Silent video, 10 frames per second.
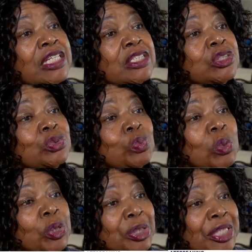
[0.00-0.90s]
is
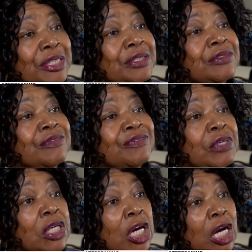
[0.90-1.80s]
working
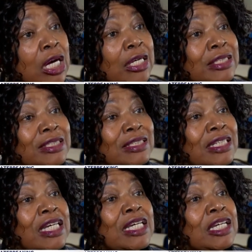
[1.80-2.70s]
for God
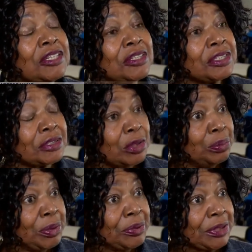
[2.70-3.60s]
in this
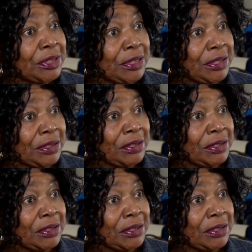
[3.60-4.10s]
community.